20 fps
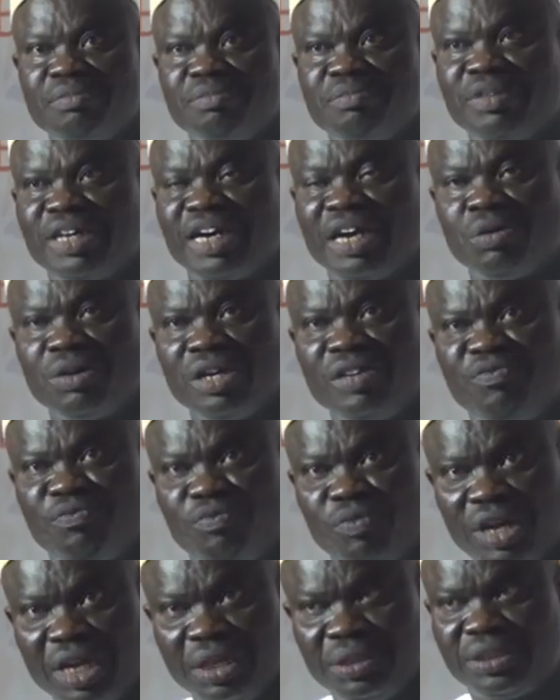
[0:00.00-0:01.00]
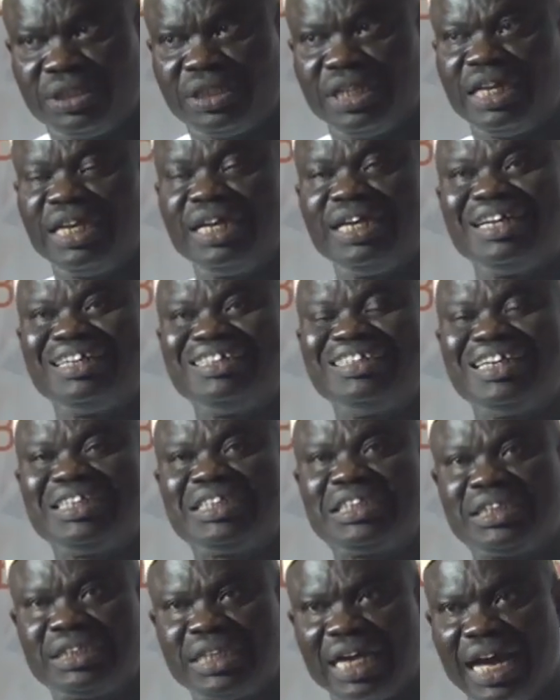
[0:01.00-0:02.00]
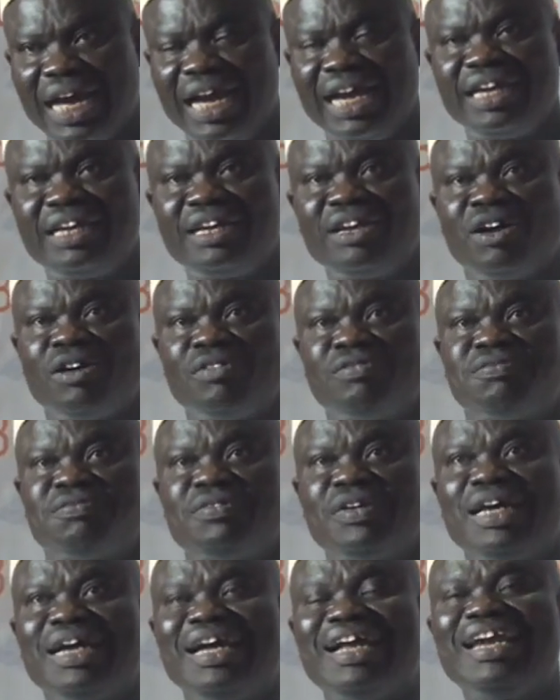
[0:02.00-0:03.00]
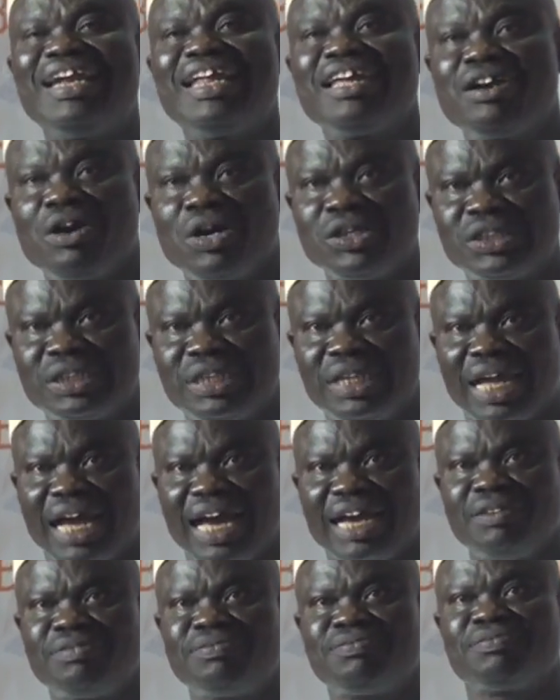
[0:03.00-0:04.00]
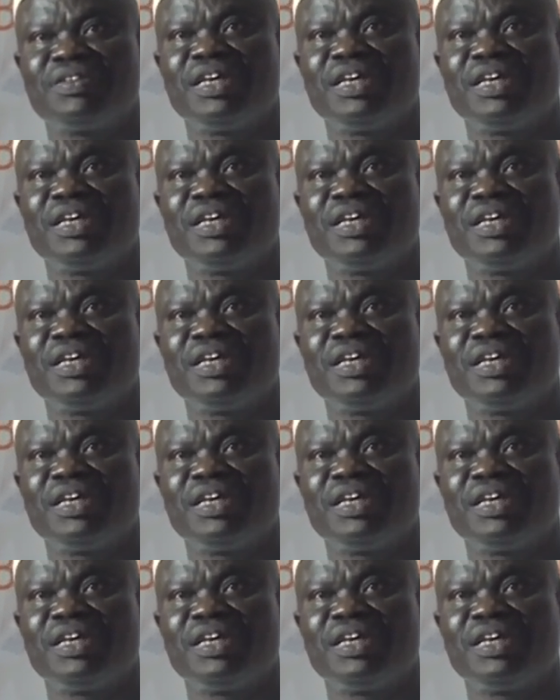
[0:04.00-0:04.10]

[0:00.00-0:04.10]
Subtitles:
began to influence the style of Lagos life,